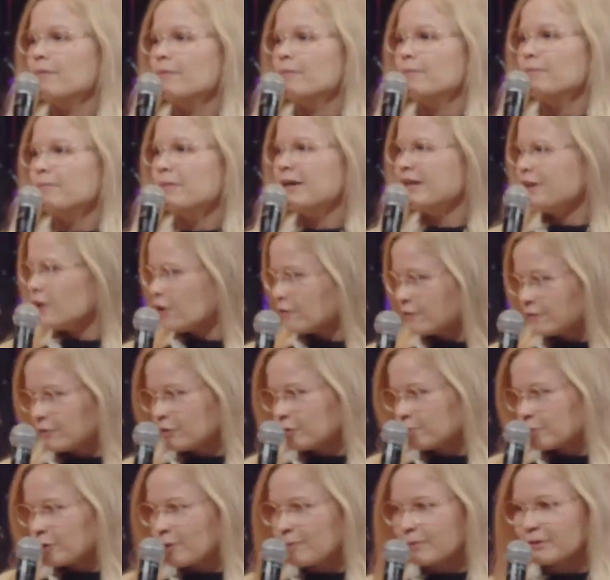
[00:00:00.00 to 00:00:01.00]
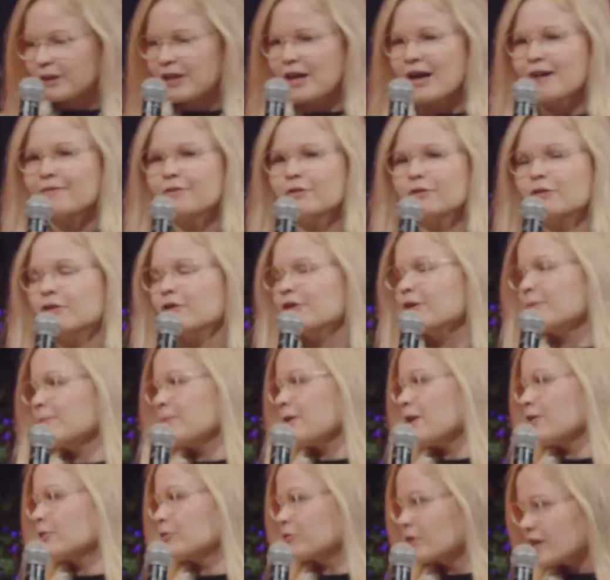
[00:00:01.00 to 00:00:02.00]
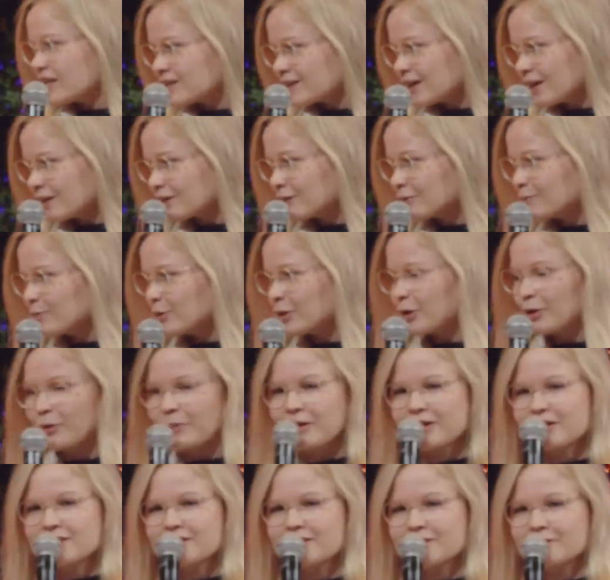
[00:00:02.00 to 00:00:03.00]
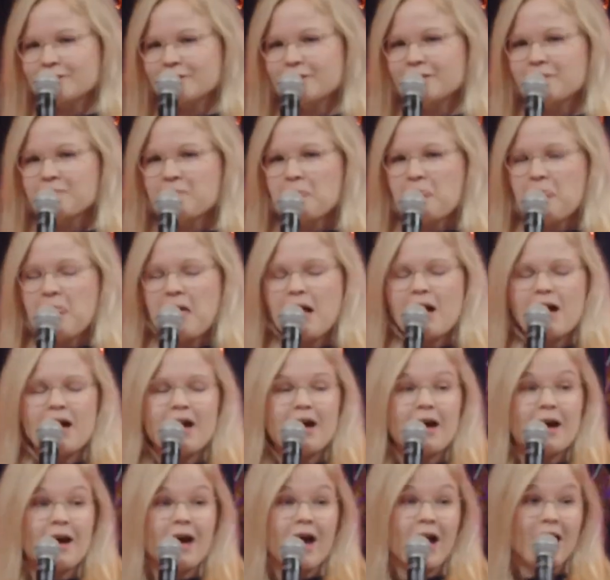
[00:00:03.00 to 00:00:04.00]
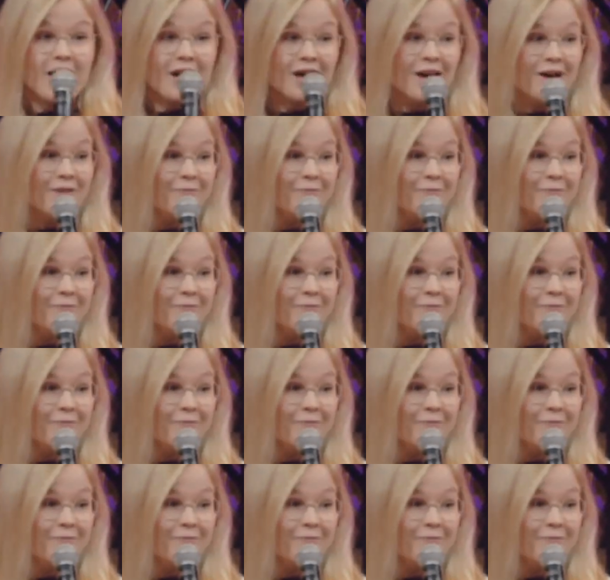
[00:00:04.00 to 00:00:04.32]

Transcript: many of you probably have heard about recycled polyester. I have